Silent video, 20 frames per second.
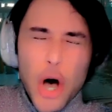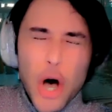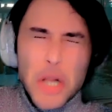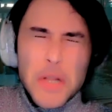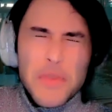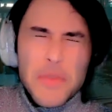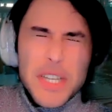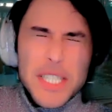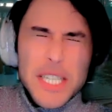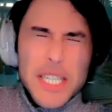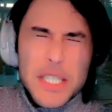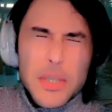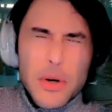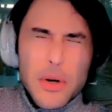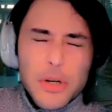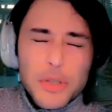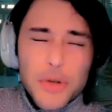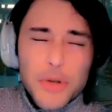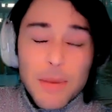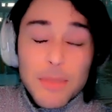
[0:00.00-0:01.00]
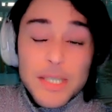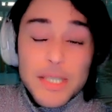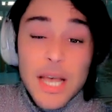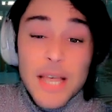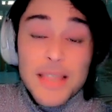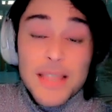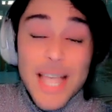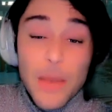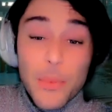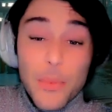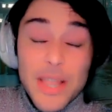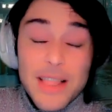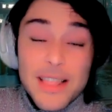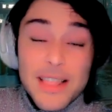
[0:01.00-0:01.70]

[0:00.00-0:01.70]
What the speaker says: all of these historical traumas that we